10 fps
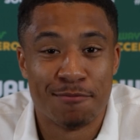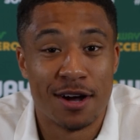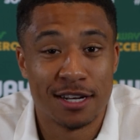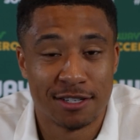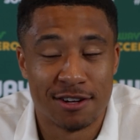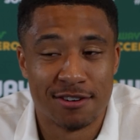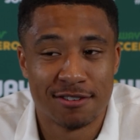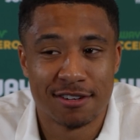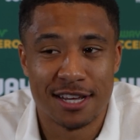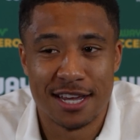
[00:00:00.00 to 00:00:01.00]
My
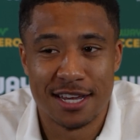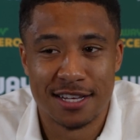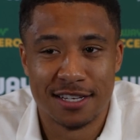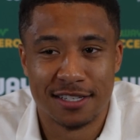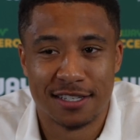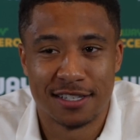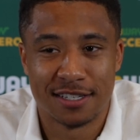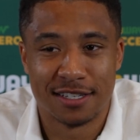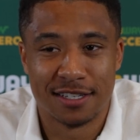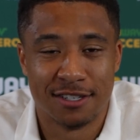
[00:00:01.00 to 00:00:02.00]
song is
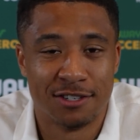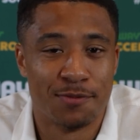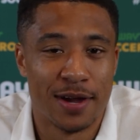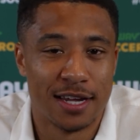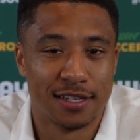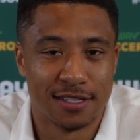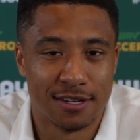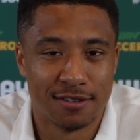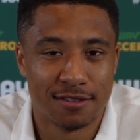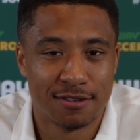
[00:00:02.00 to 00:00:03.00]
is a Jamaican
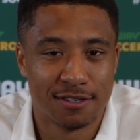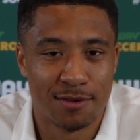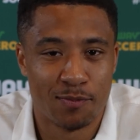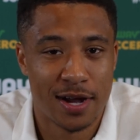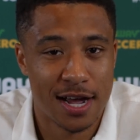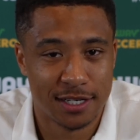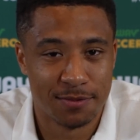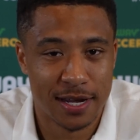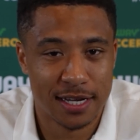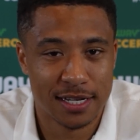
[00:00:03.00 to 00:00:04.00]
song because I'm part
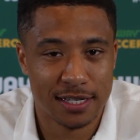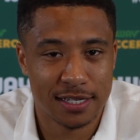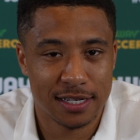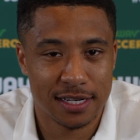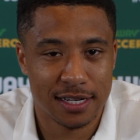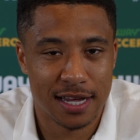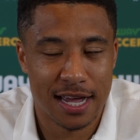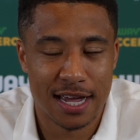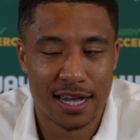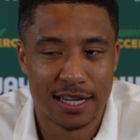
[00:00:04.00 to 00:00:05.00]
Jamaican.
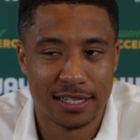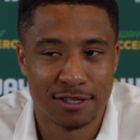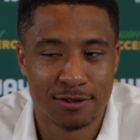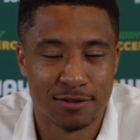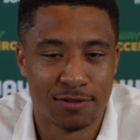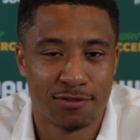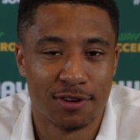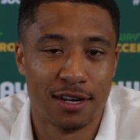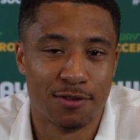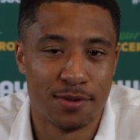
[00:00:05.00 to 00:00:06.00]
Uh, it's called
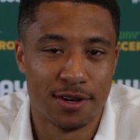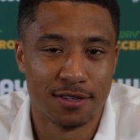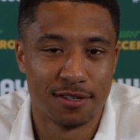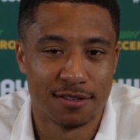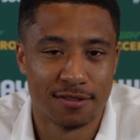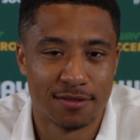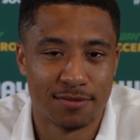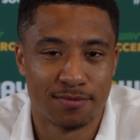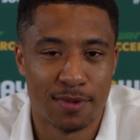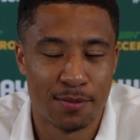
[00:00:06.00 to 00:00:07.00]
Three Little Birds
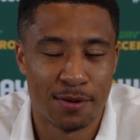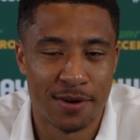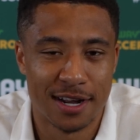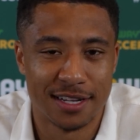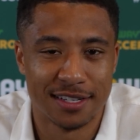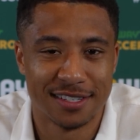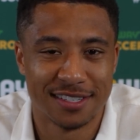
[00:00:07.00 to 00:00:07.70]
by Bob Marley.